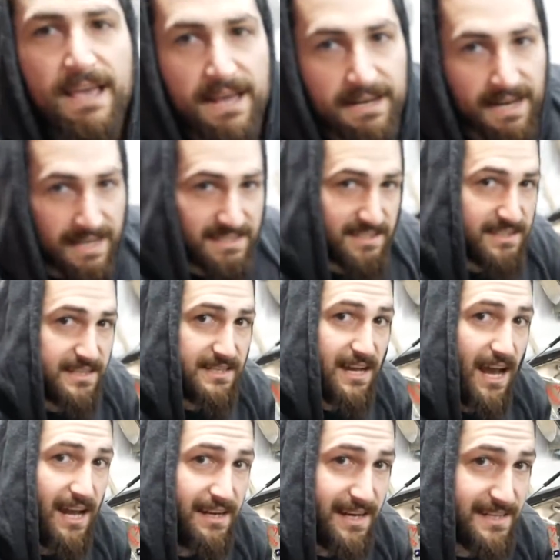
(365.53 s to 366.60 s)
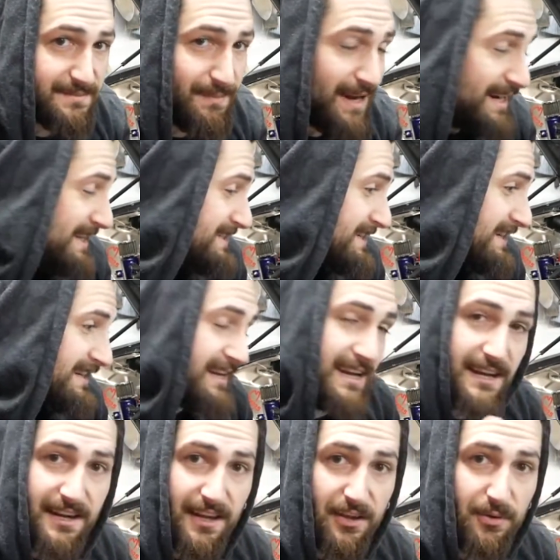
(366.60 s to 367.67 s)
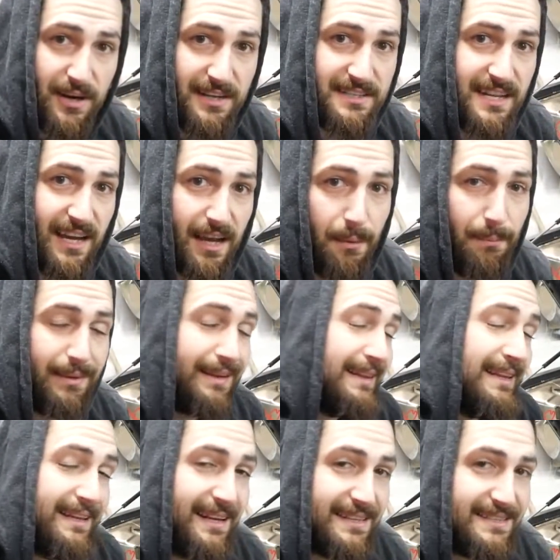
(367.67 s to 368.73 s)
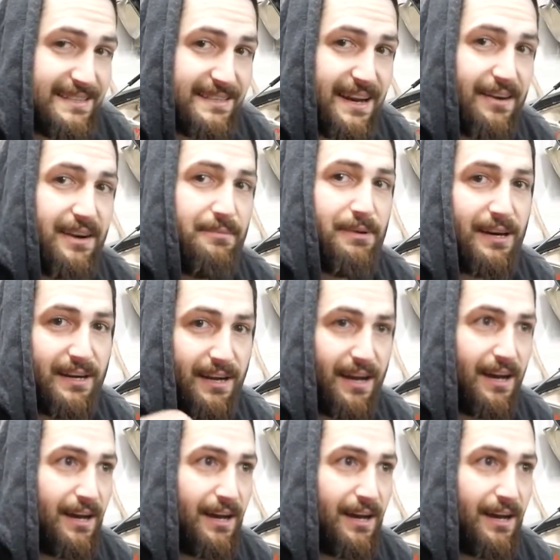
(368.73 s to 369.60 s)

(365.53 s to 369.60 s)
Next mod isn't another one. It's not completely necessary, but